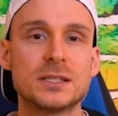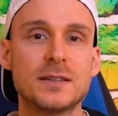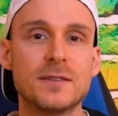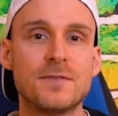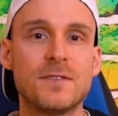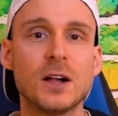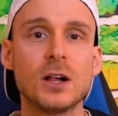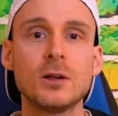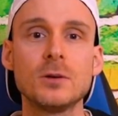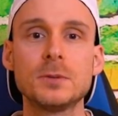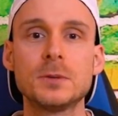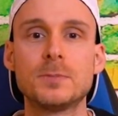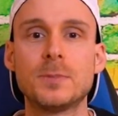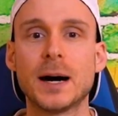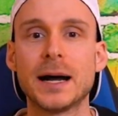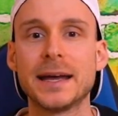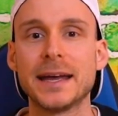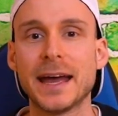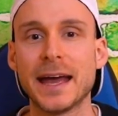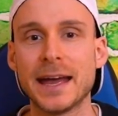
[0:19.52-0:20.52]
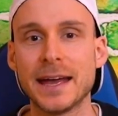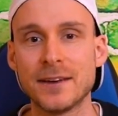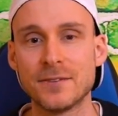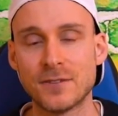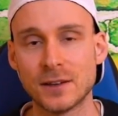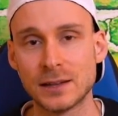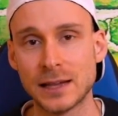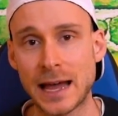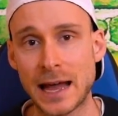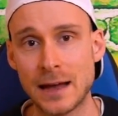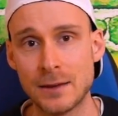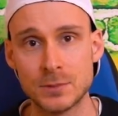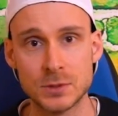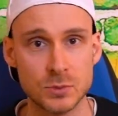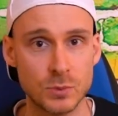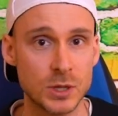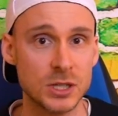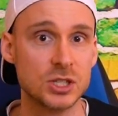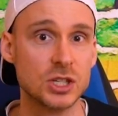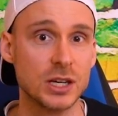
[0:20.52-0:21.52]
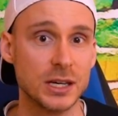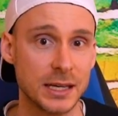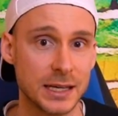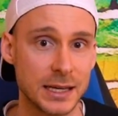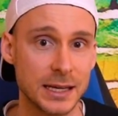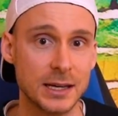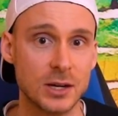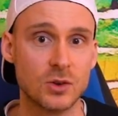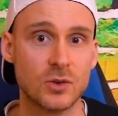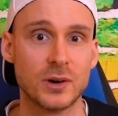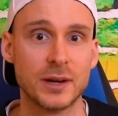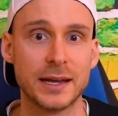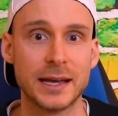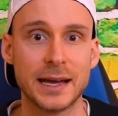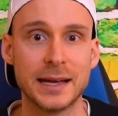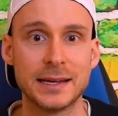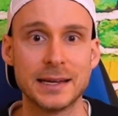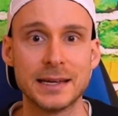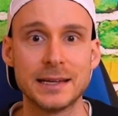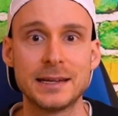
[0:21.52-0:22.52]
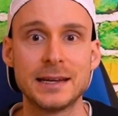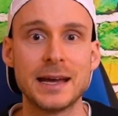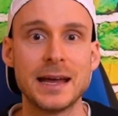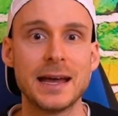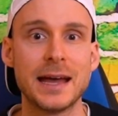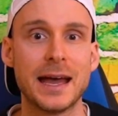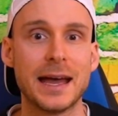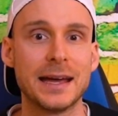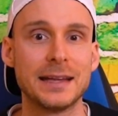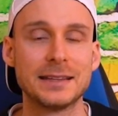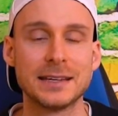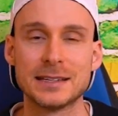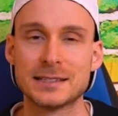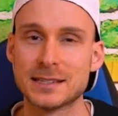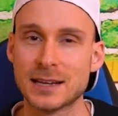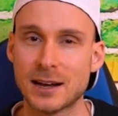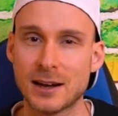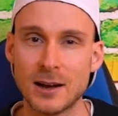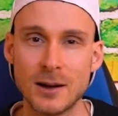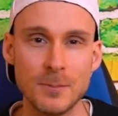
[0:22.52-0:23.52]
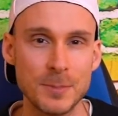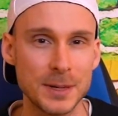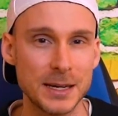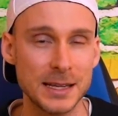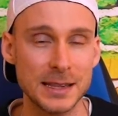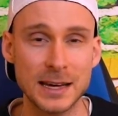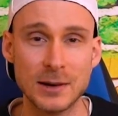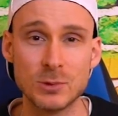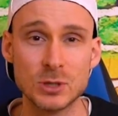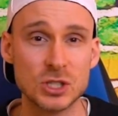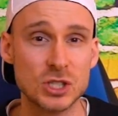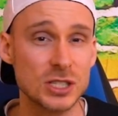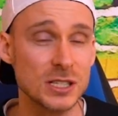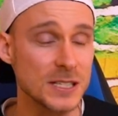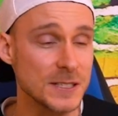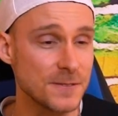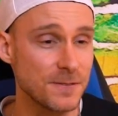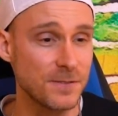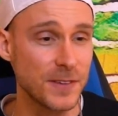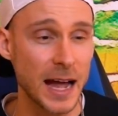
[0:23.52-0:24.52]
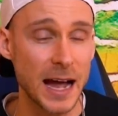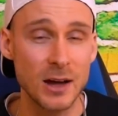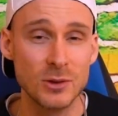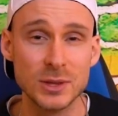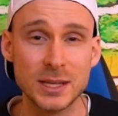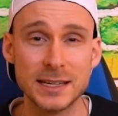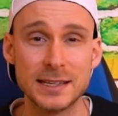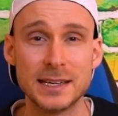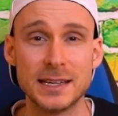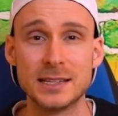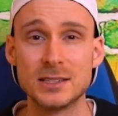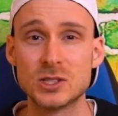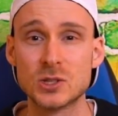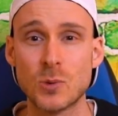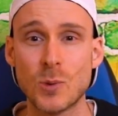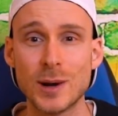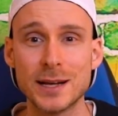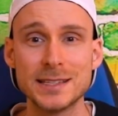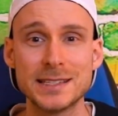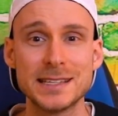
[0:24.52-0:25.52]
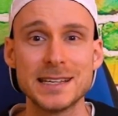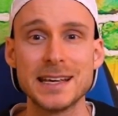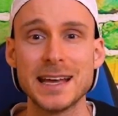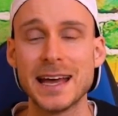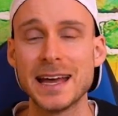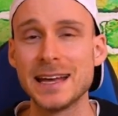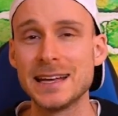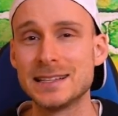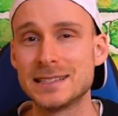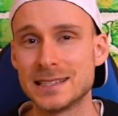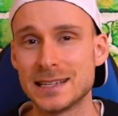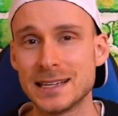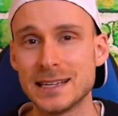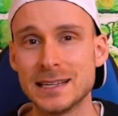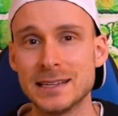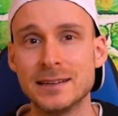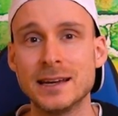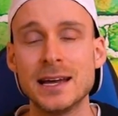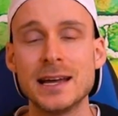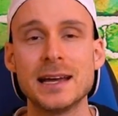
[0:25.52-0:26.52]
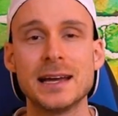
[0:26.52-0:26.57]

developed by Ava Labs, which he created, and it's a company that was just founded in 2018.